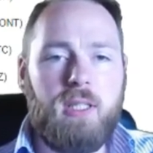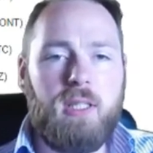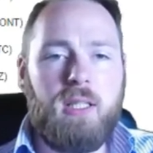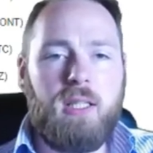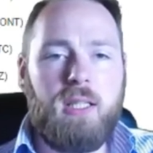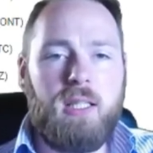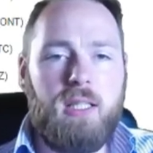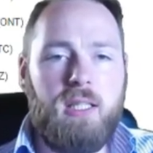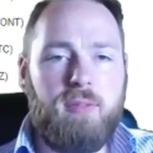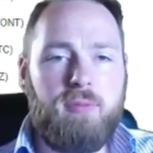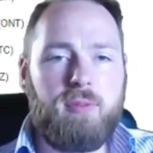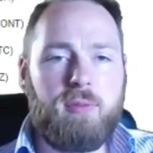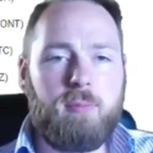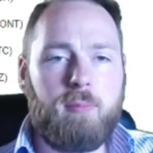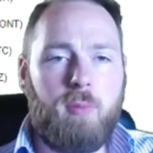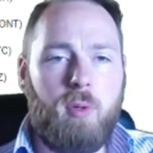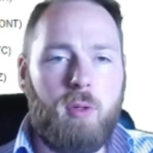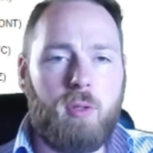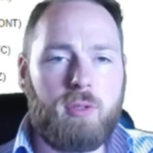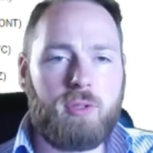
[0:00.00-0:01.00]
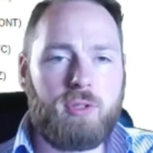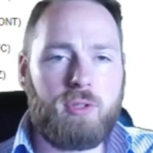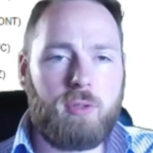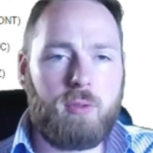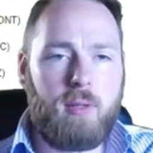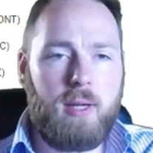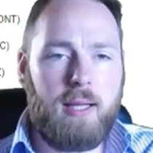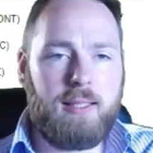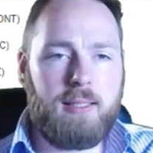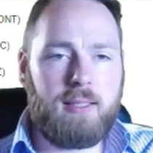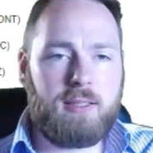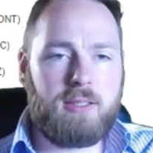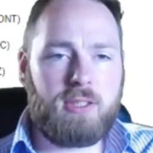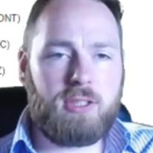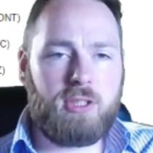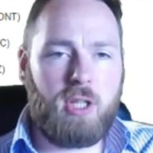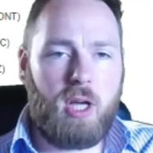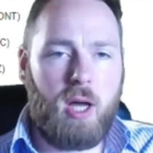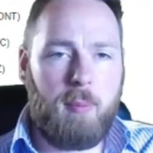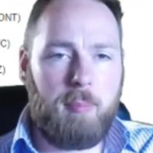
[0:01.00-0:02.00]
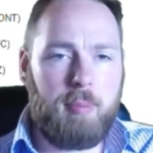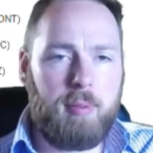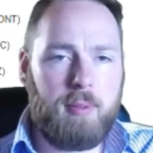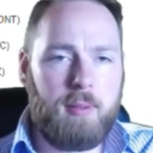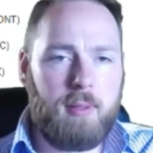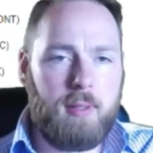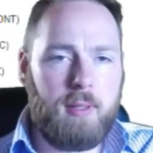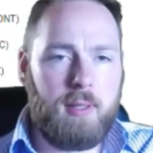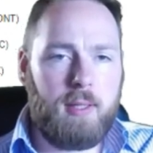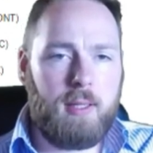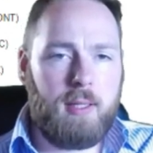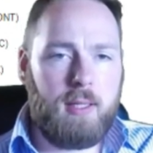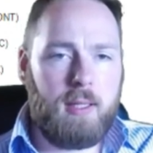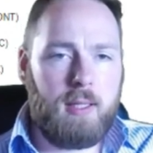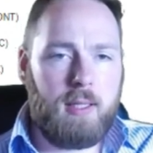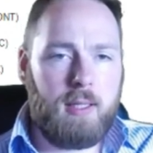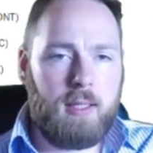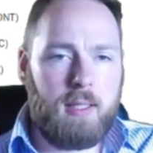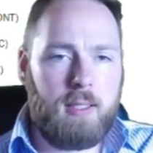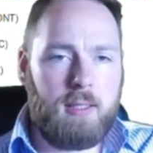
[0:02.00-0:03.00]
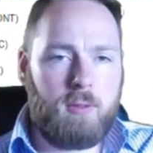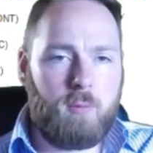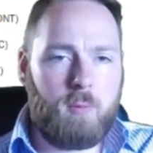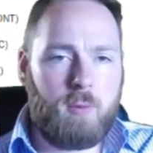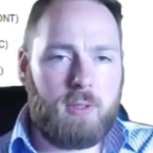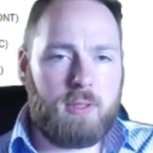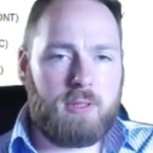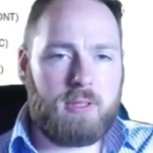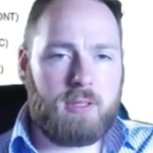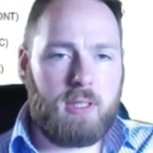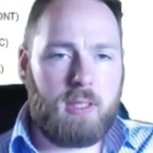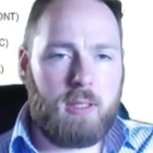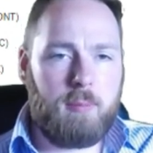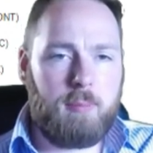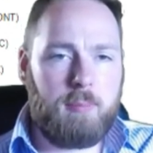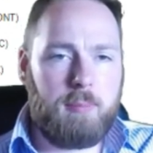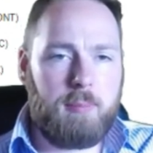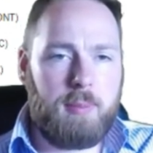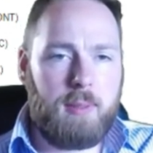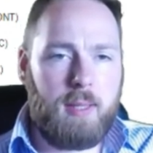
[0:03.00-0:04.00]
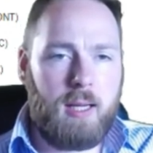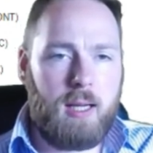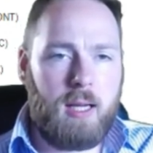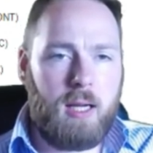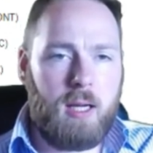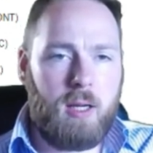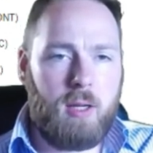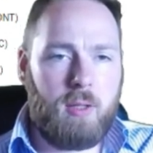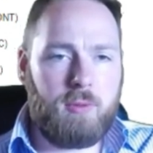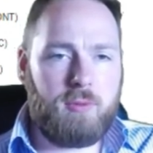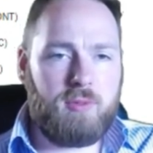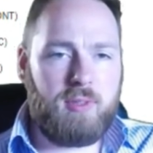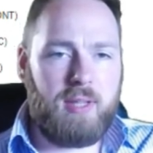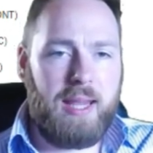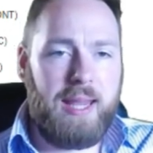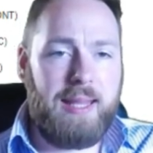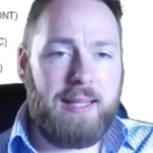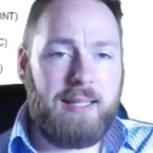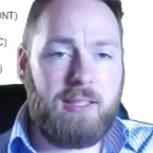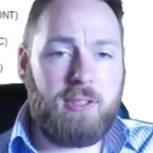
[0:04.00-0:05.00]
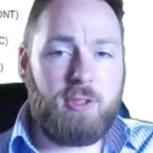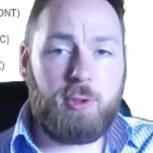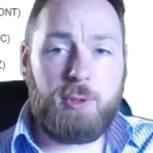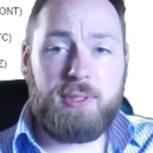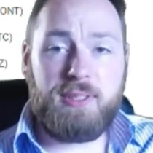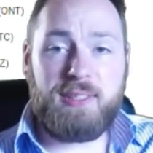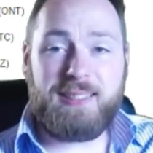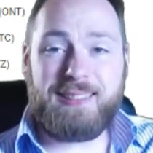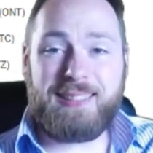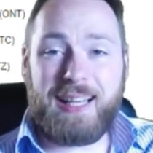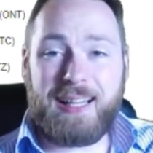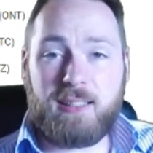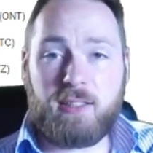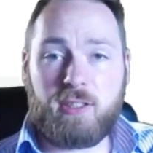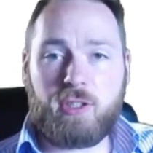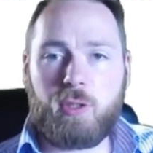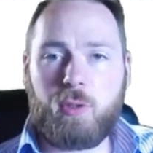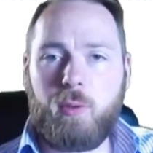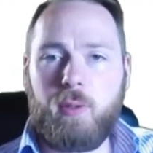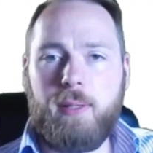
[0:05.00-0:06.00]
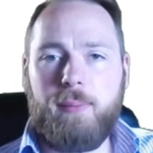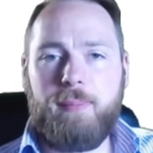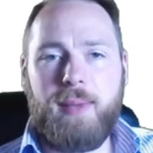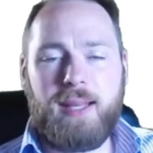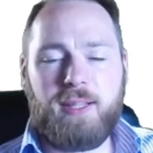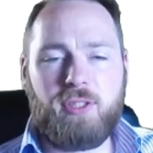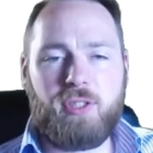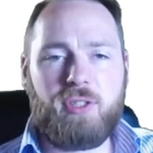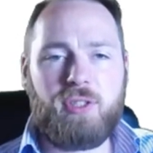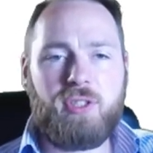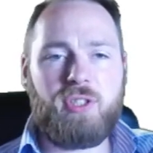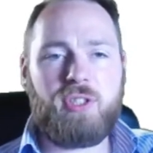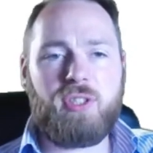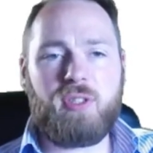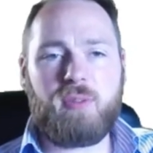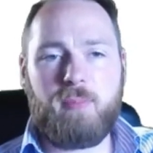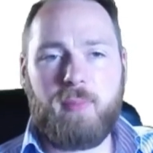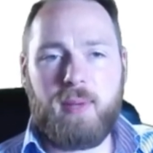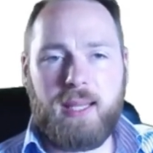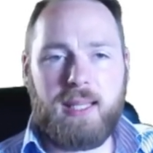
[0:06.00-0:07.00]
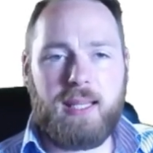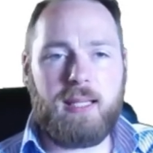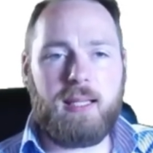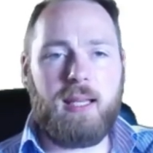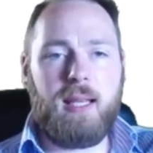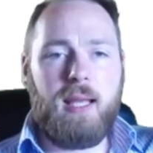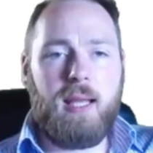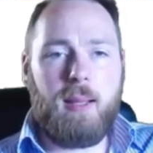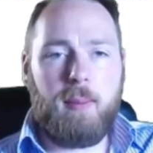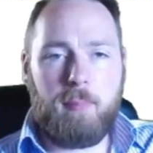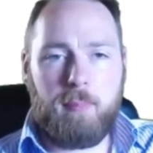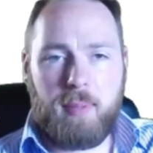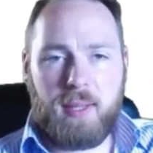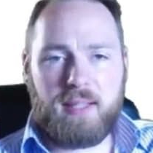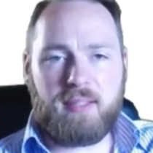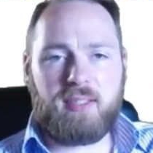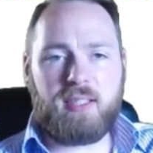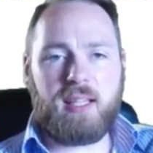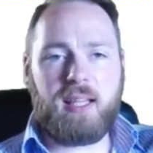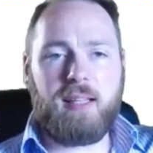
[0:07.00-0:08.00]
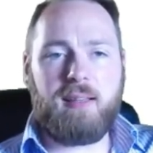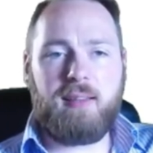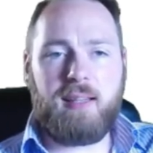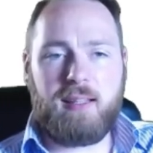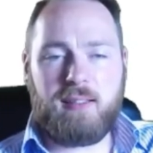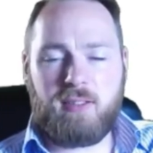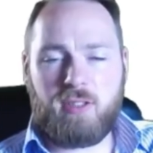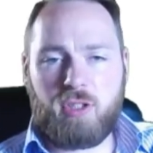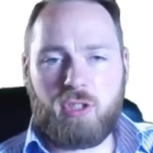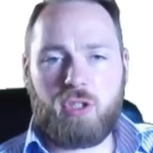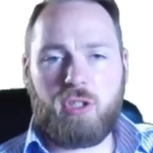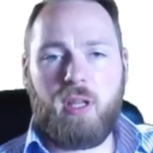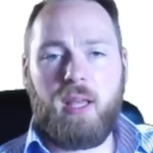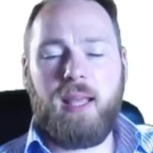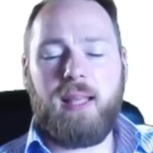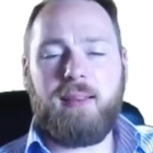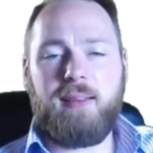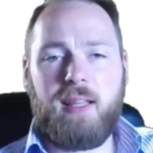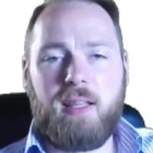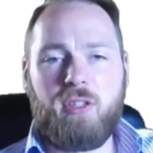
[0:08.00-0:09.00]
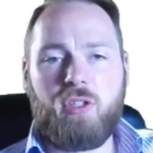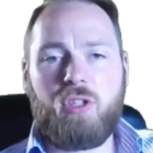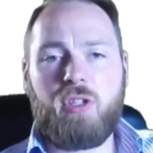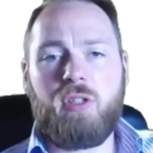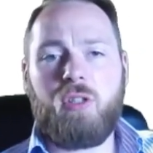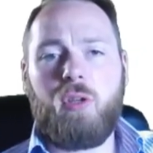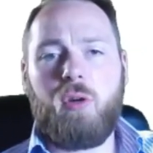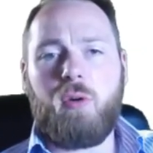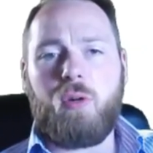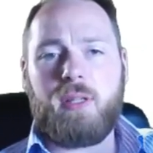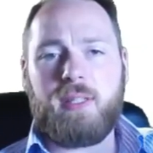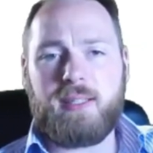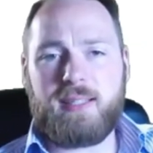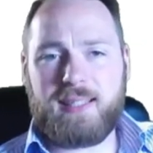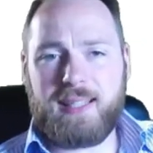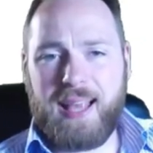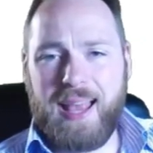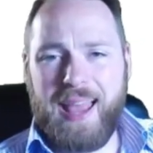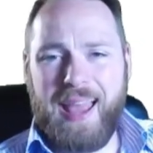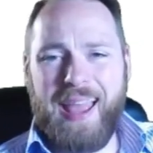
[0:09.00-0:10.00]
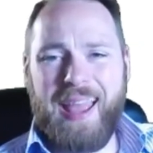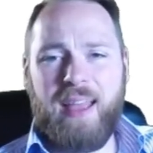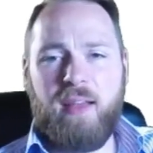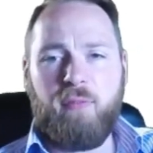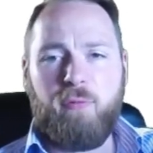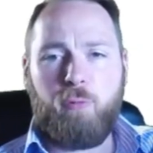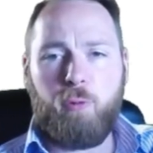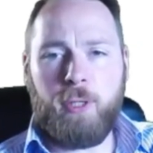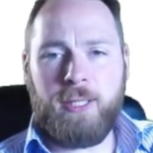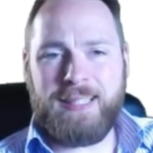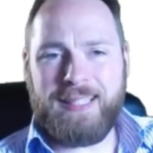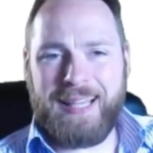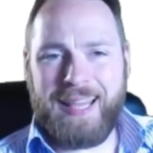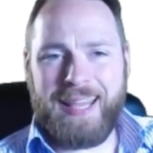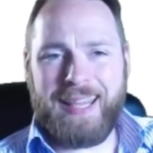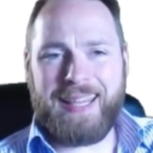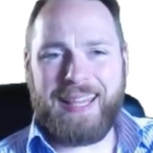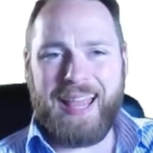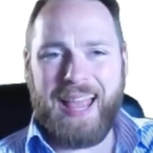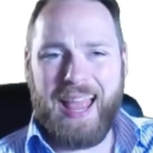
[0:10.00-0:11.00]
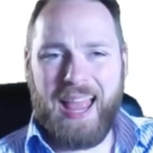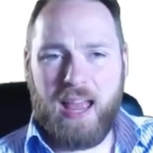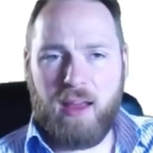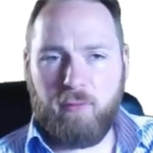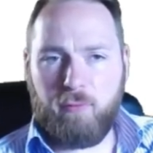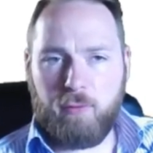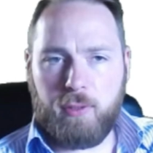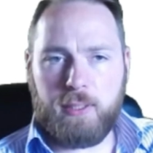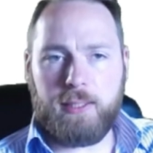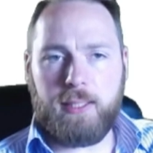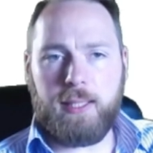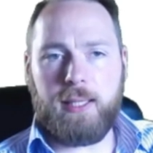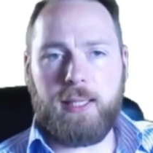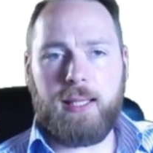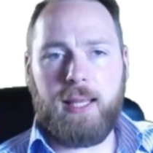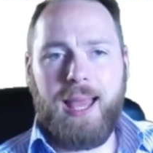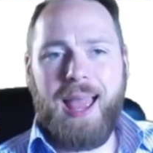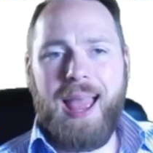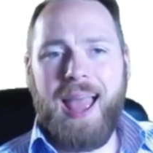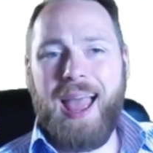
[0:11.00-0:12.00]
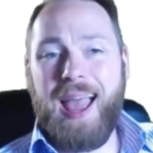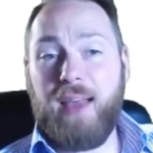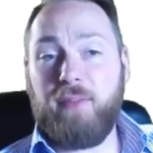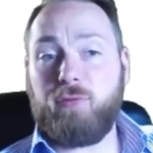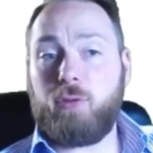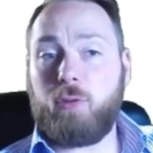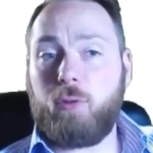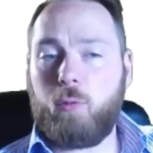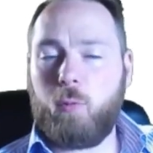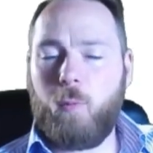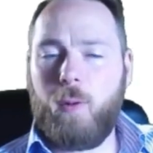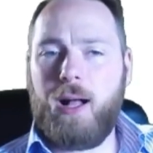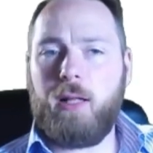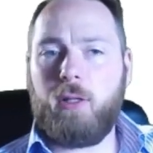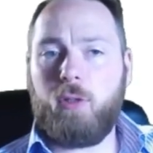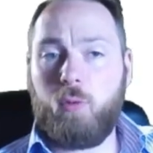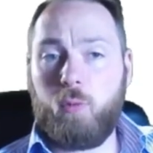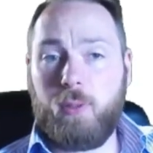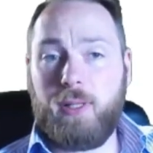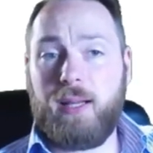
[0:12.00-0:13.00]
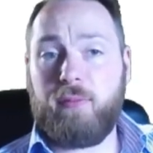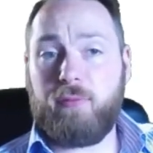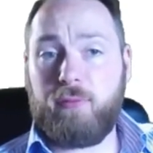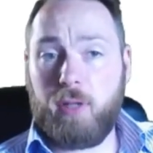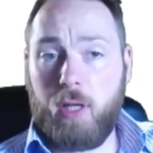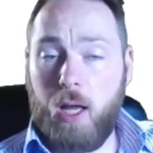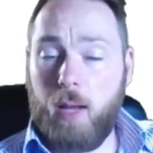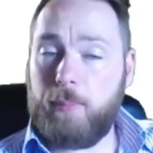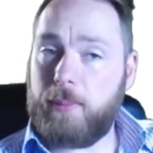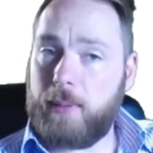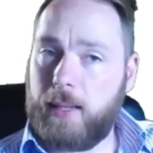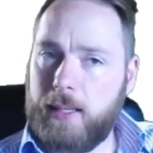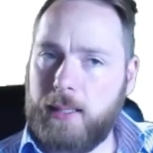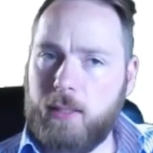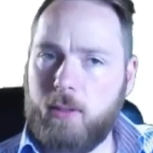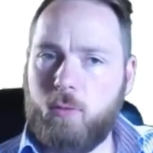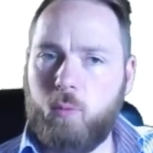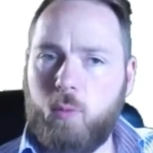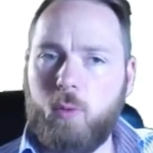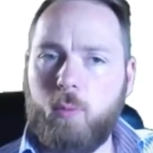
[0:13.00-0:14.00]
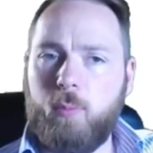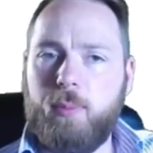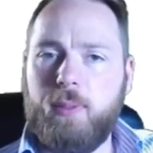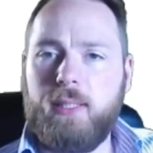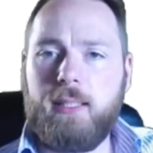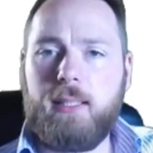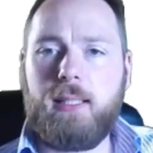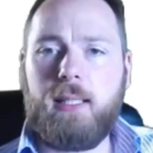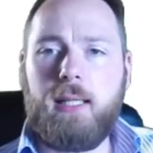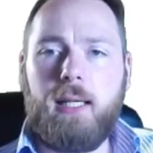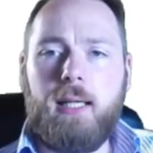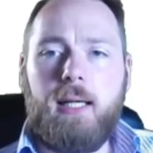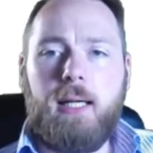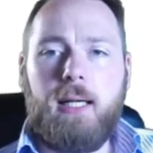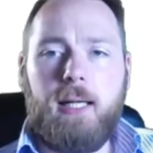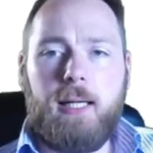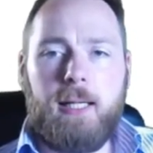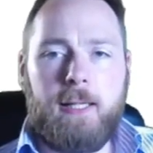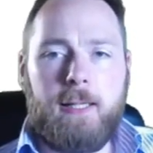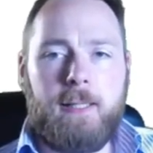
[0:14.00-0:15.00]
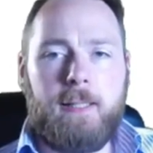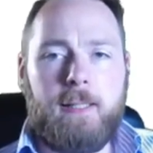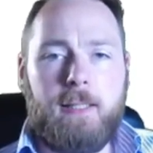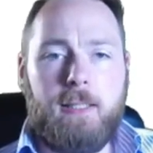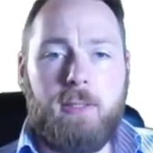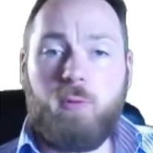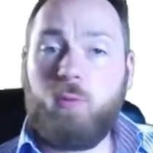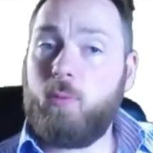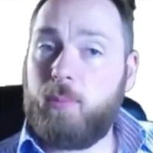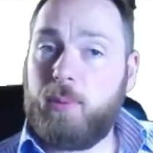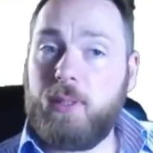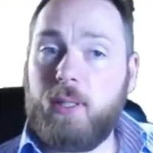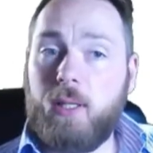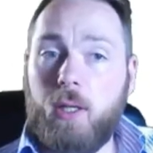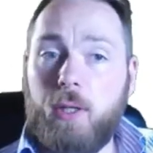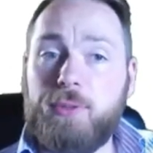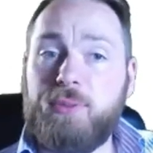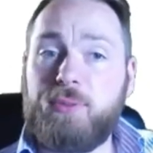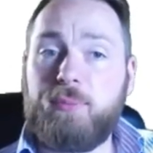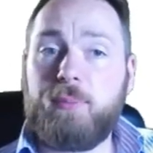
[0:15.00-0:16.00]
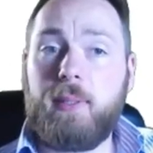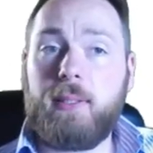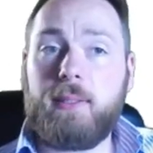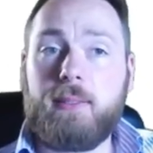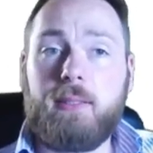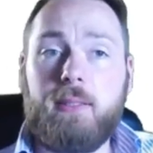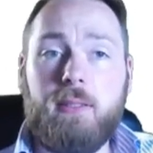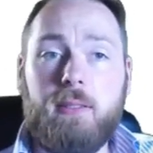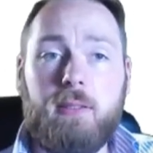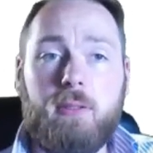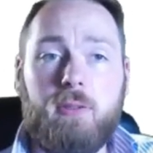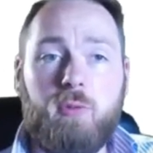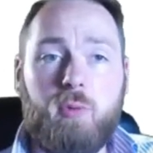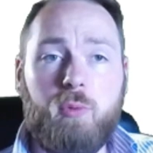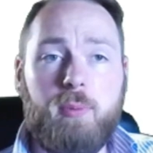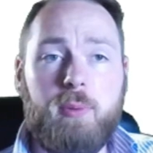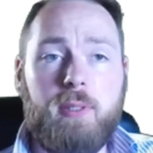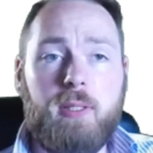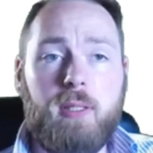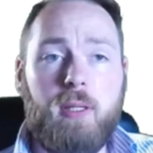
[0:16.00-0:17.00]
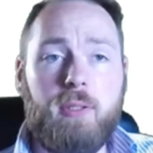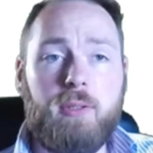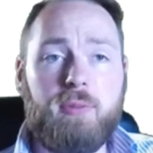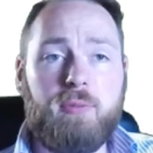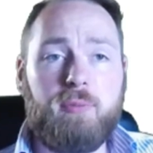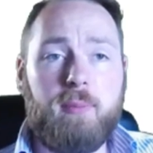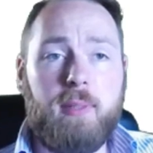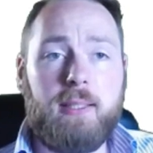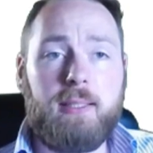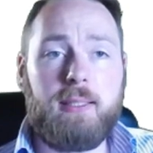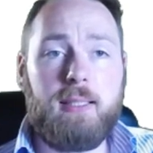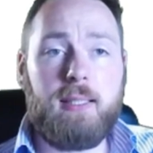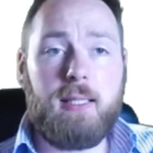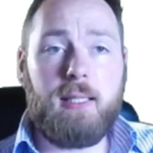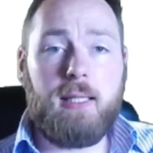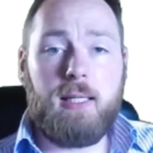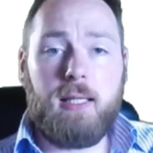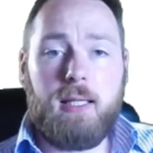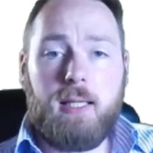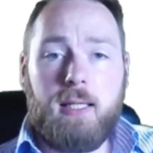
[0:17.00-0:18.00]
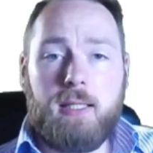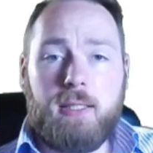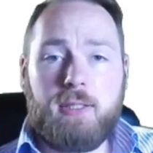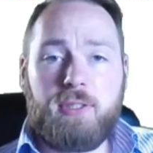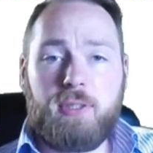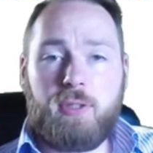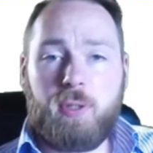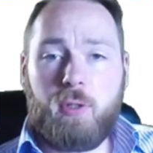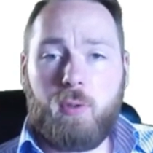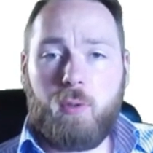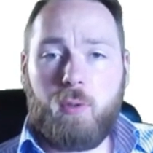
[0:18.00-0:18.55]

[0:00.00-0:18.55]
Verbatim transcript: even more. So at its top, it was about 83 cents. So imagine just making basic attention attention tokens every day, every day. After a while, you will have a lot, and it will be uh, it will be a lot of money. It will be a lot of money. So